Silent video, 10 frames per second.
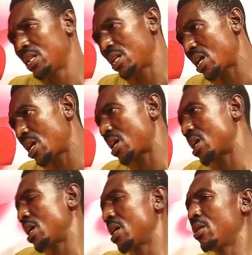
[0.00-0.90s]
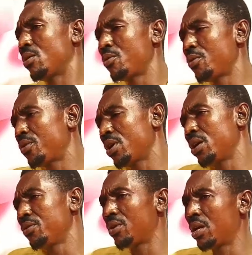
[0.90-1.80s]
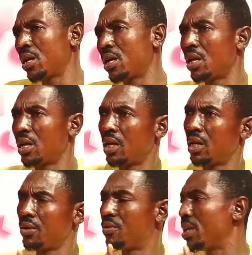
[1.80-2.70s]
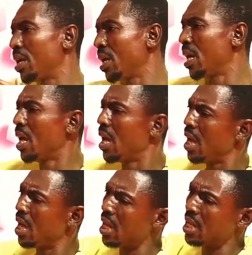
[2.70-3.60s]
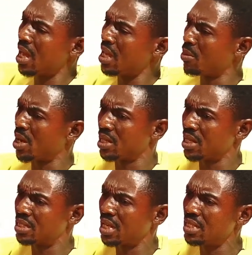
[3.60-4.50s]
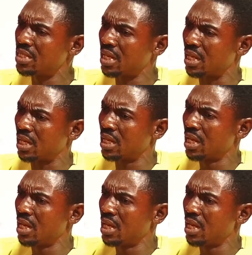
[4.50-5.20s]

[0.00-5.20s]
Na among share into the Nahima, dear Teddy say,